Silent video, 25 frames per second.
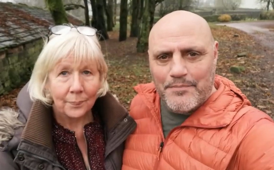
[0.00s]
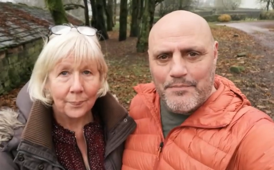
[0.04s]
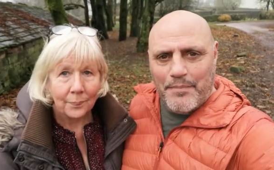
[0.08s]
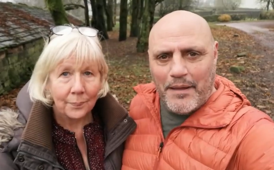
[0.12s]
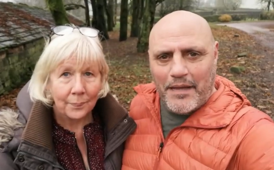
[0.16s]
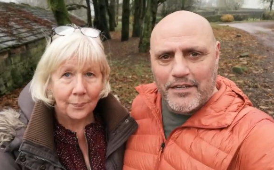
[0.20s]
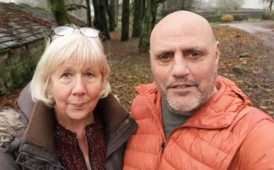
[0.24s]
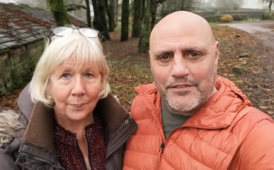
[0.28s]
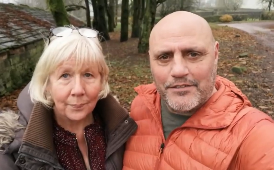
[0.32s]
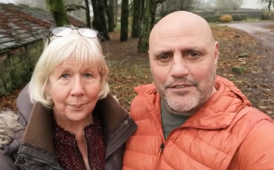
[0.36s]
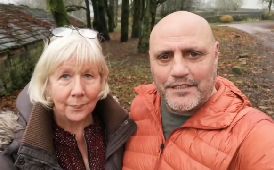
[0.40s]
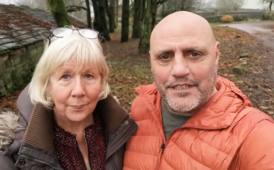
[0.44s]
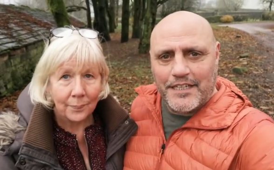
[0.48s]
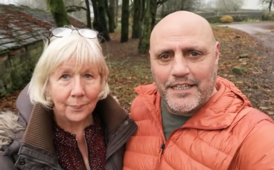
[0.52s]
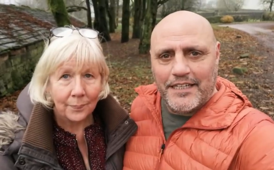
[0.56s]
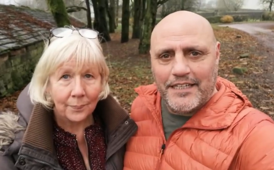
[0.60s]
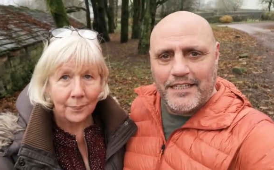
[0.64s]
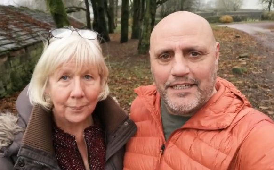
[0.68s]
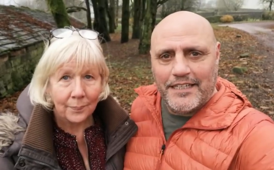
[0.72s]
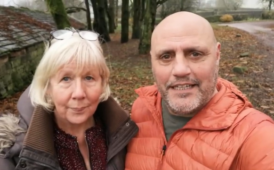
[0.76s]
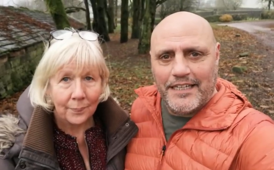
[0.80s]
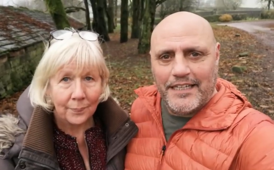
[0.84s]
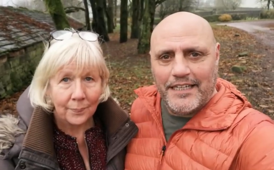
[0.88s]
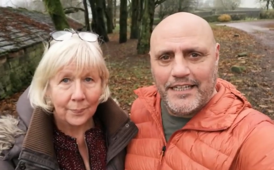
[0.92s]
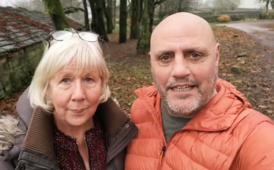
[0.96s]
Speaker 1: Boat,
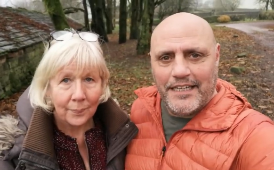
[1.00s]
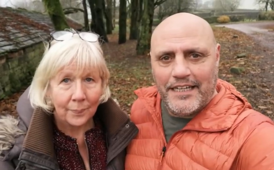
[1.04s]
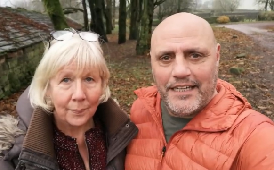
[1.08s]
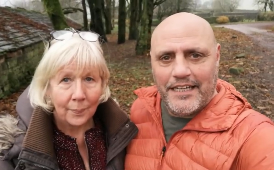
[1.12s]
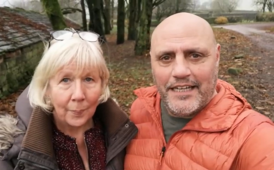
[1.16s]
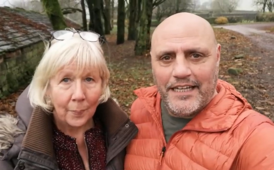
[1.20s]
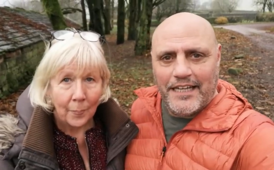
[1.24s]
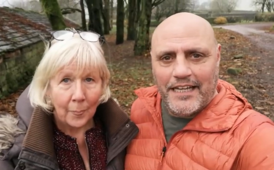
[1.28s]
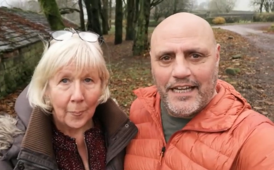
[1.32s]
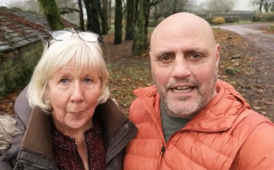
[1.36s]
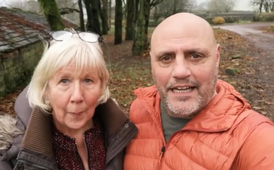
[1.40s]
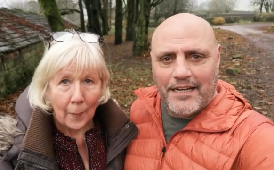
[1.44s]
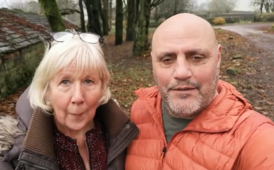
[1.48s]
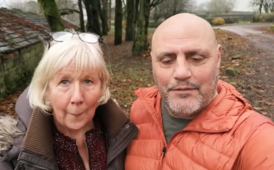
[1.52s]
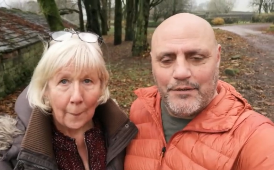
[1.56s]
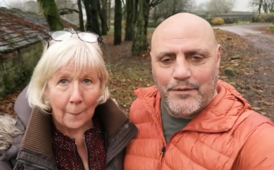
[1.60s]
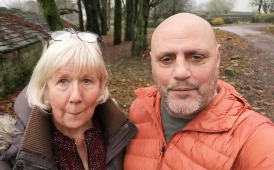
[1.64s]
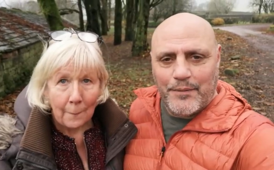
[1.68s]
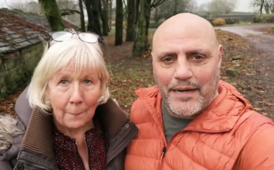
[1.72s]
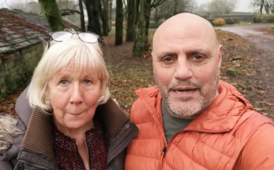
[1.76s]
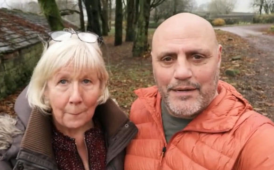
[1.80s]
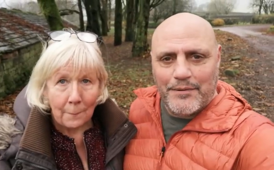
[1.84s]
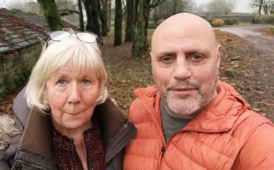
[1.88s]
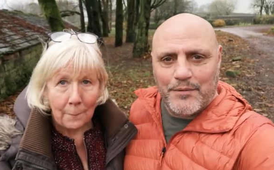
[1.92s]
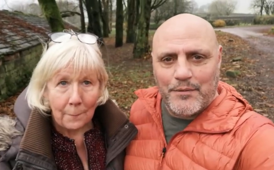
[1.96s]
and we're
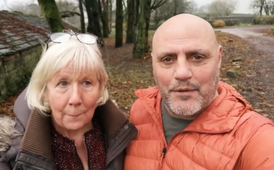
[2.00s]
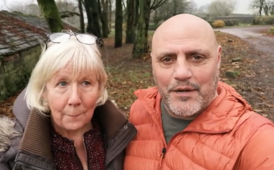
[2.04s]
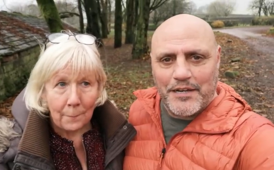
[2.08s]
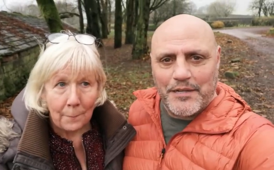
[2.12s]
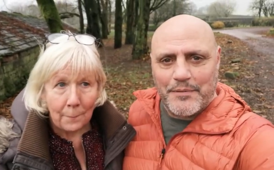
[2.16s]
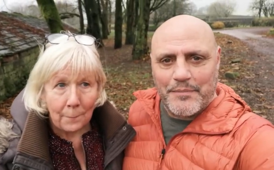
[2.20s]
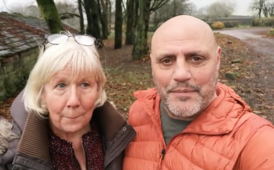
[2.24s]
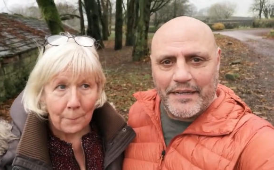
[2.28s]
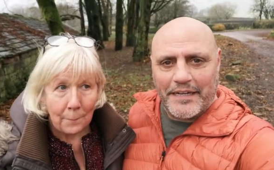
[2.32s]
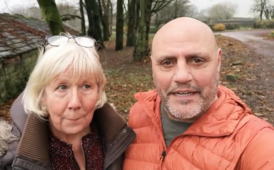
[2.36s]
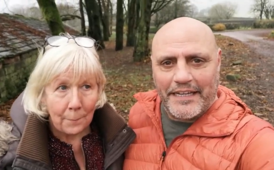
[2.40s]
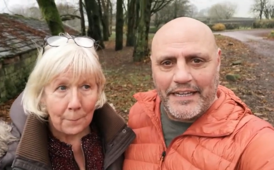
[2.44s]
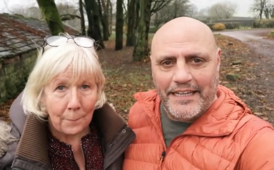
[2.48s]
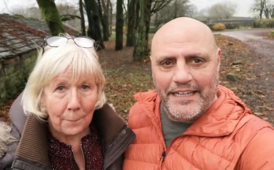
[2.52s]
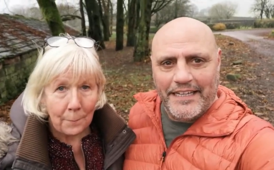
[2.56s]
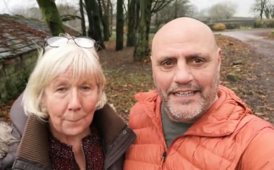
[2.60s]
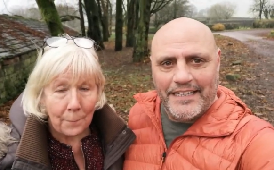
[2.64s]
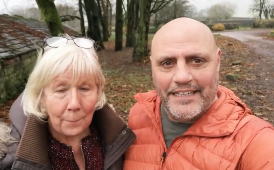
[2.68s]
where we want to be.